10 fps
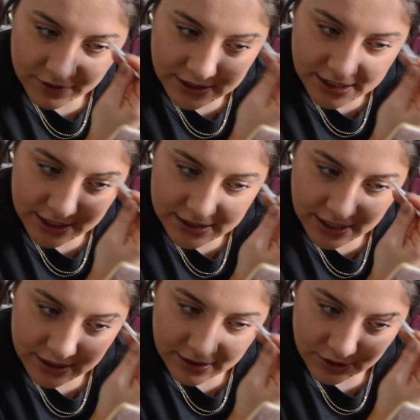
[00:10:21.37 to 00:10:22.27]
This takes
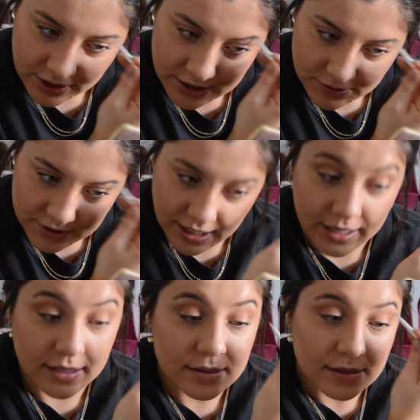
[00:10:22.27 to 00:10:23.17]
like literally 2
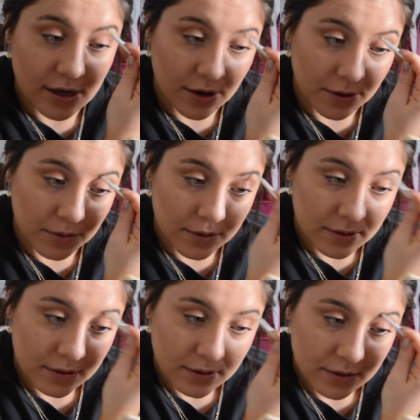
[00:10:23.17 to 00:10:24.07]
seconds, so
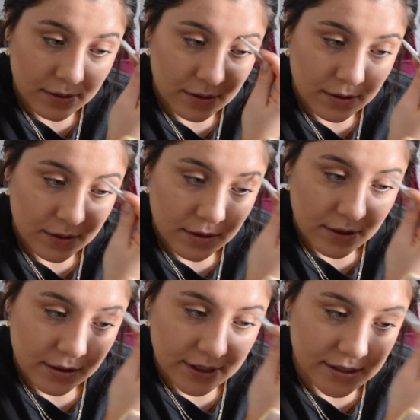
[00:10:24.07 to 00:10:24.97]

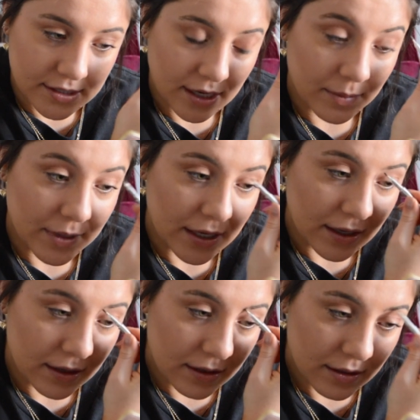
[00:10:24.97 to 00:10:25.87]
this is gonna
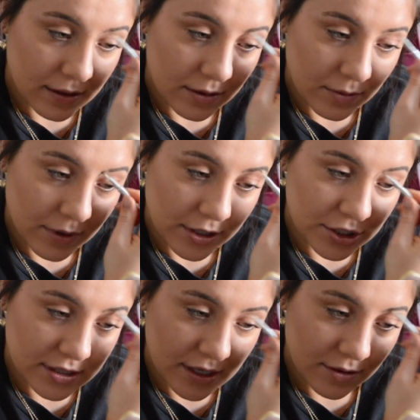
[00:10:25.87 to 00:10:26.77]
be, we're
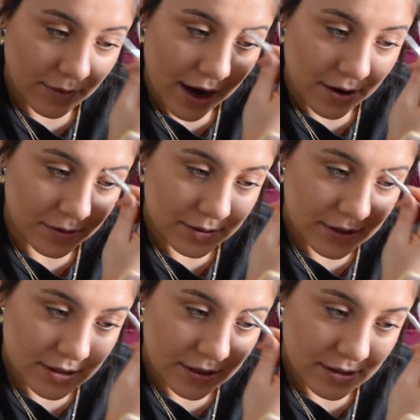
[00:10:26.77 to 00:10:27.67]
just gonna round.